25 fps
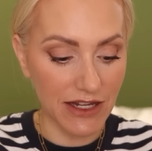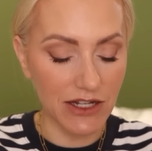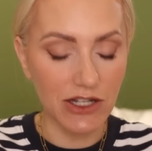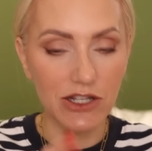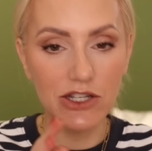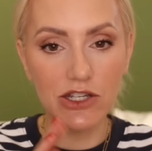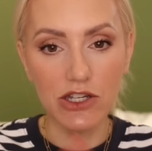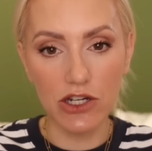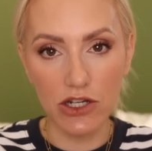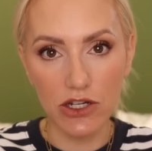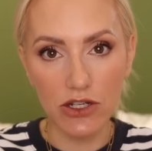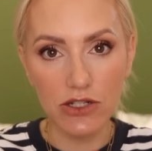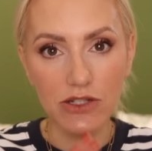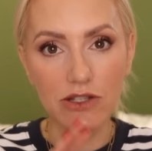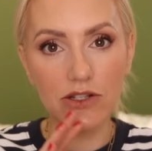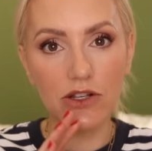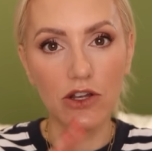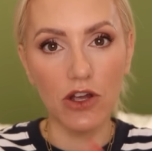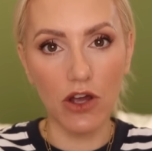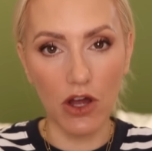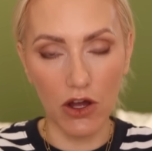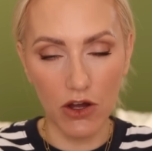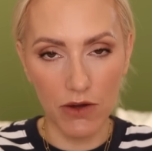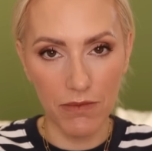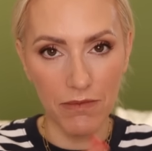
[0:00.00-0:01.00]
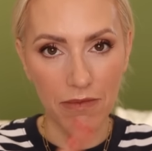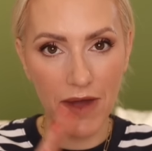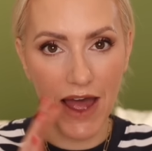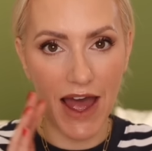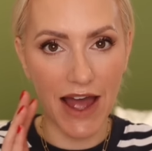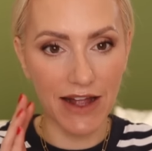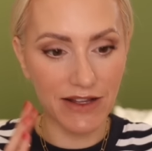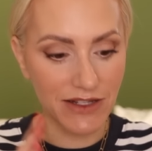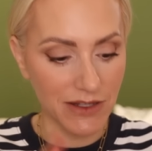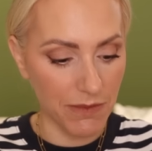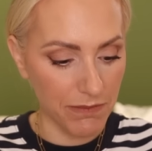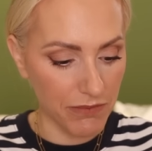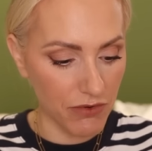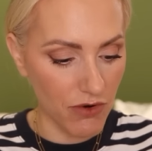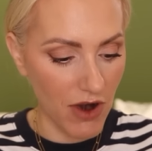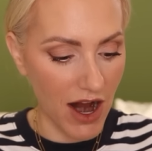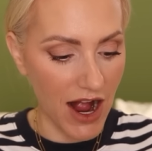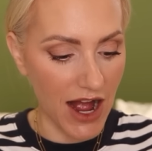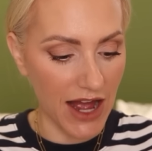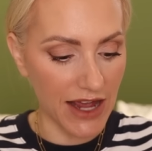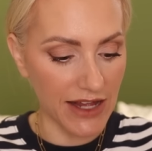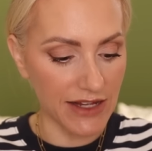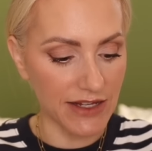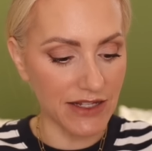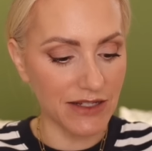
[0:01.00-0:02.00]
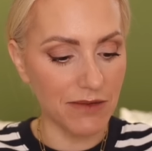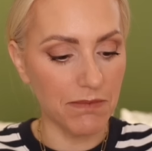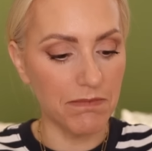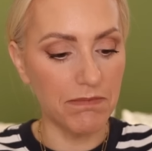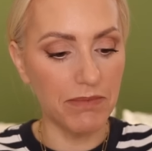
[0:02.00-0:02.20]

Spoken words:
It does come at a price,